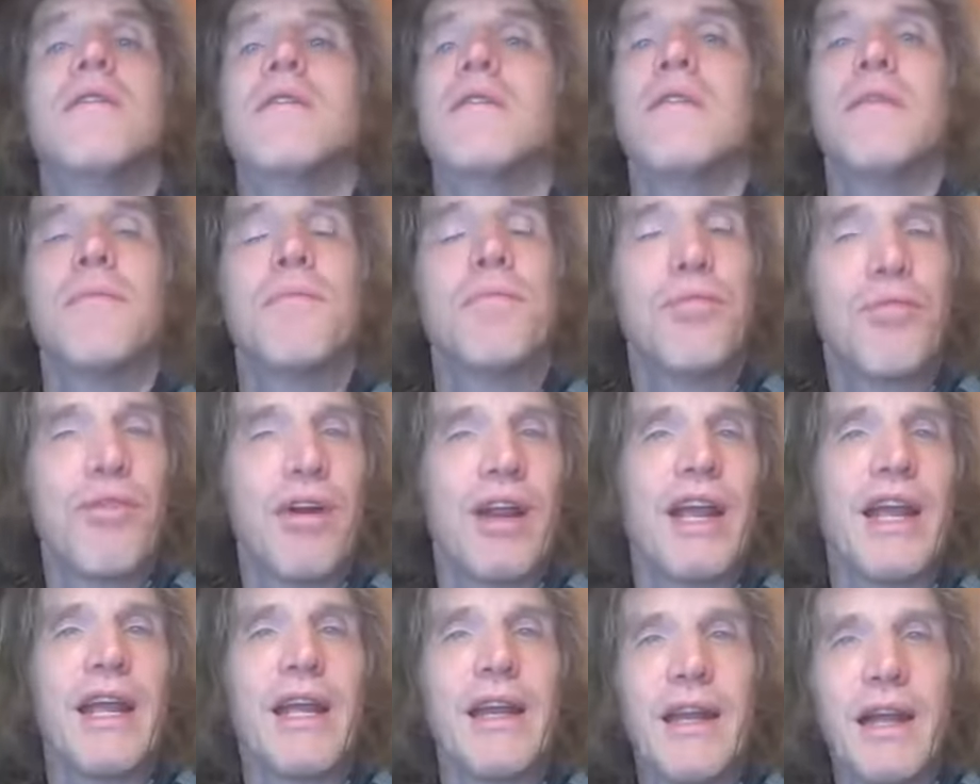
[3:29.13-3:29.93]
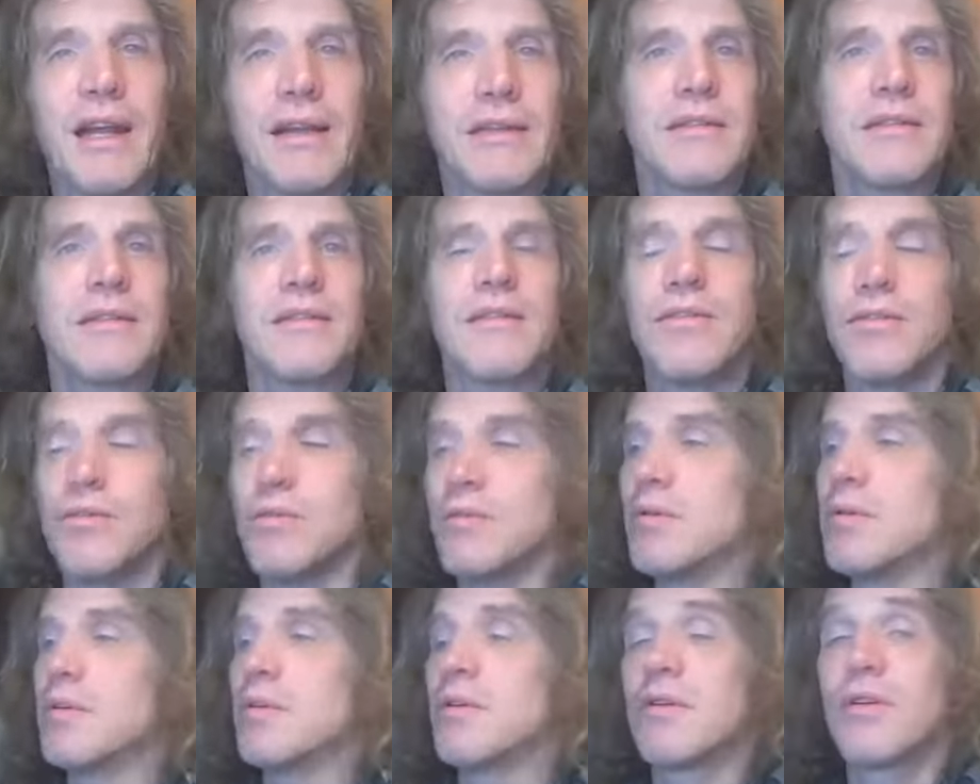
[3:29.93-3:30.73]
the brain has
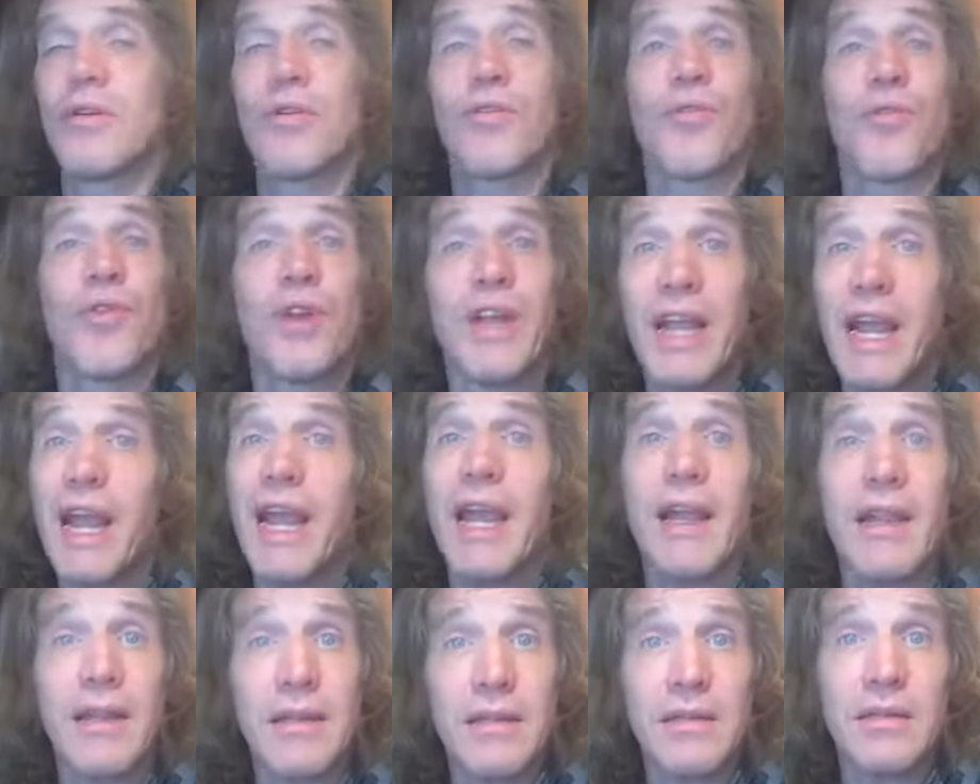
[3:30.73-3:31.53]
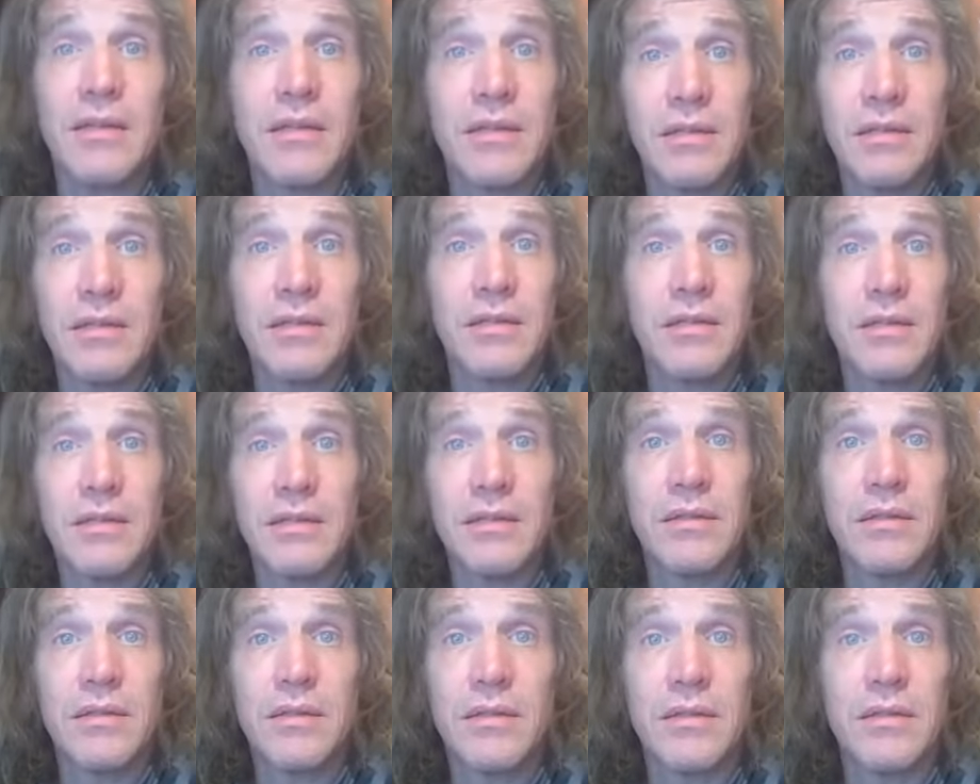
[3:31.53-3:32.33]
to create
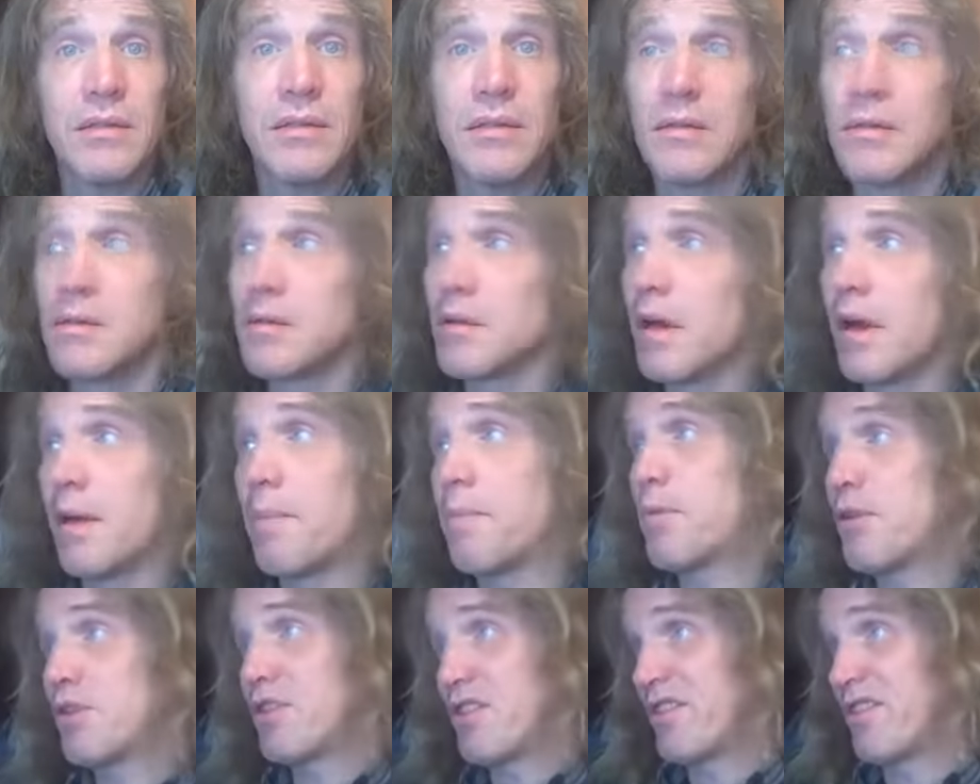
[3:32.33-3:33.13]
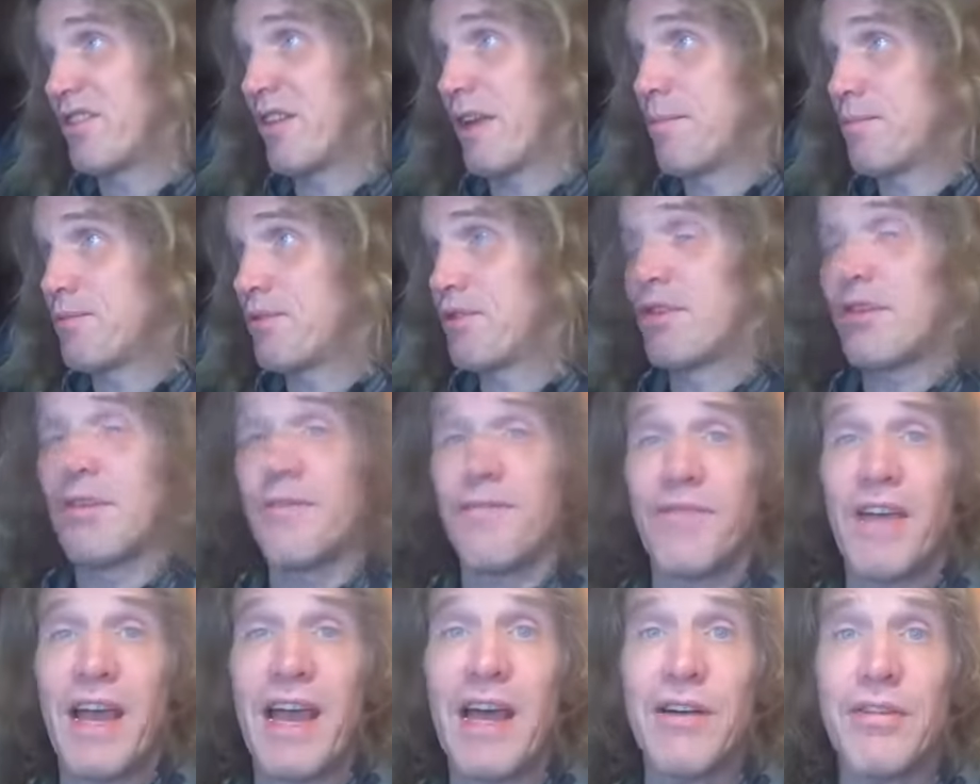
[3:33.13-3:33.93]
a perception
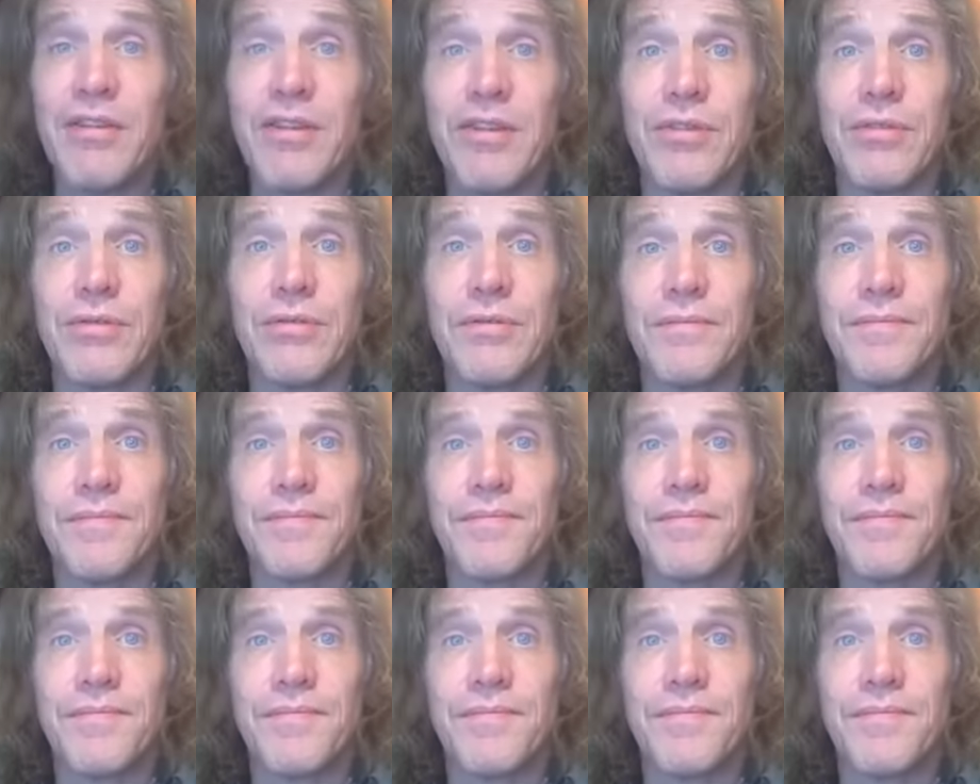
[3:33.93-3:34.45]
of value.